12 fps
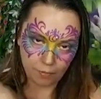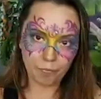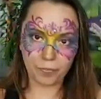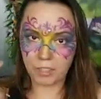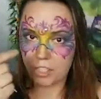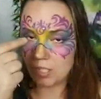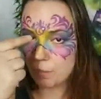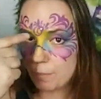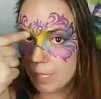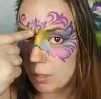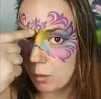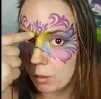just a
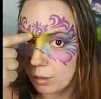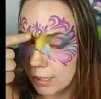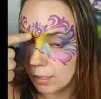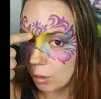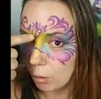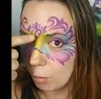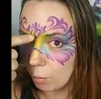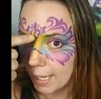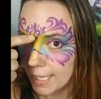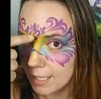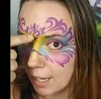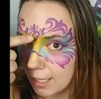big old little
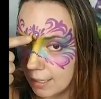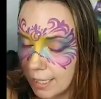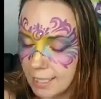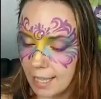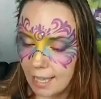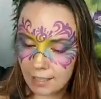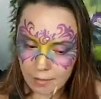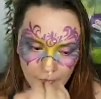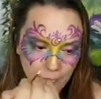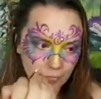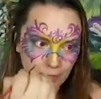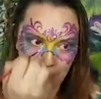white dot like that,
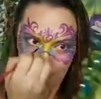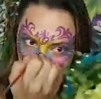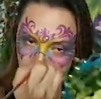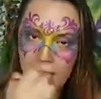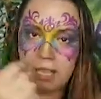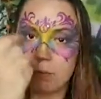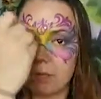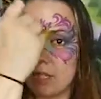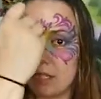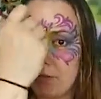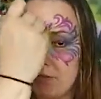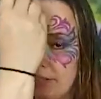and then we're going
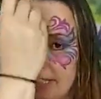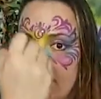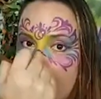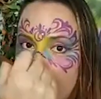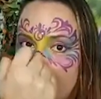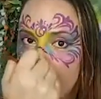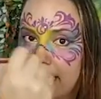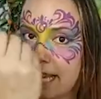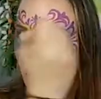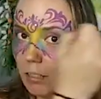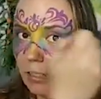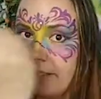to flick up,
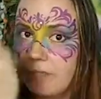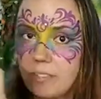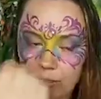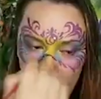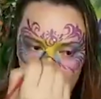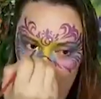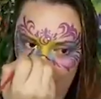down, left, and right.